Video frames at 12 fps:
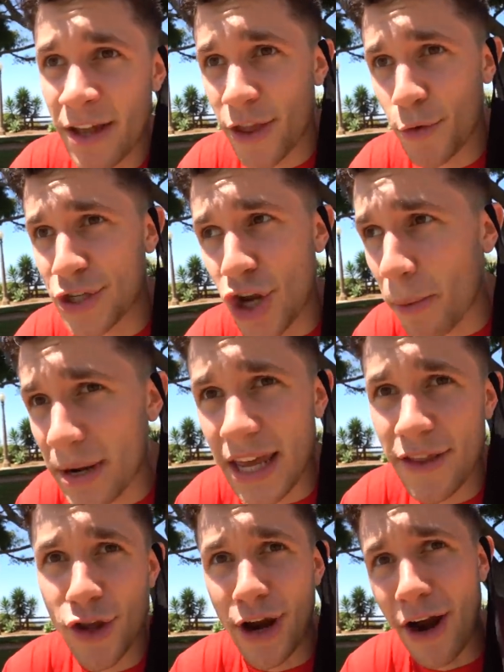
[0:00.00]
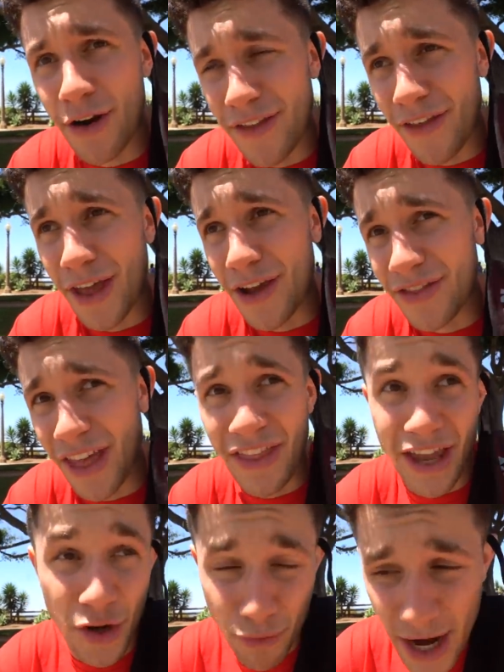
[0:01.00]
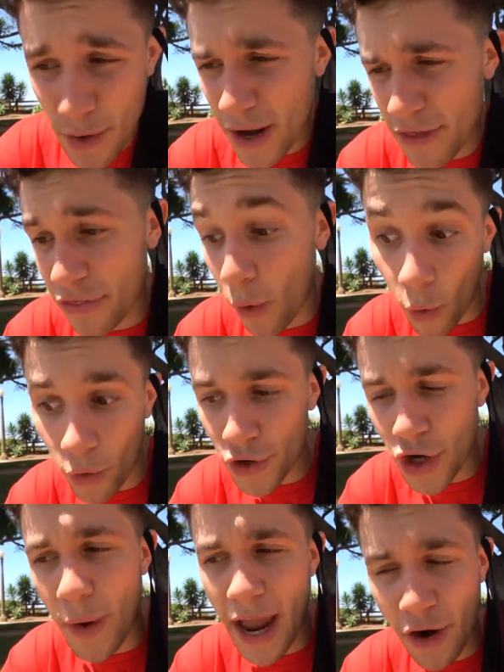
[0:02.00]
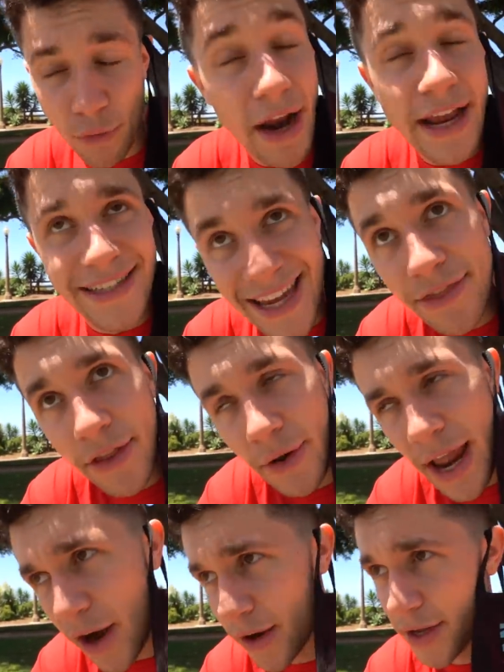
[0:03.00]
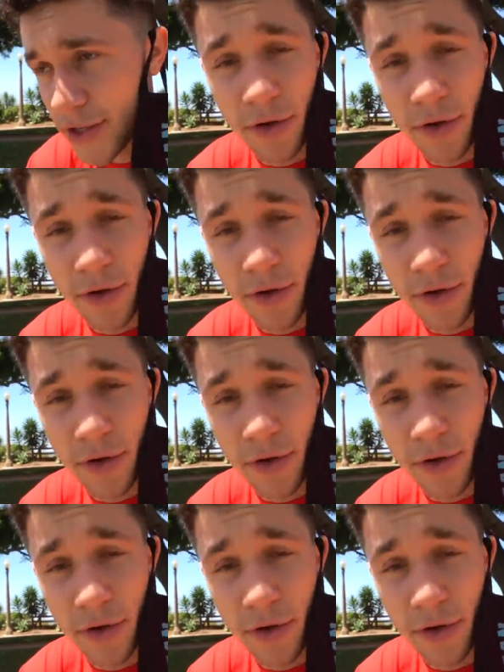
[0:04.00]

there was nobody in their area that they, that they could raid with or no eh, raids in their area.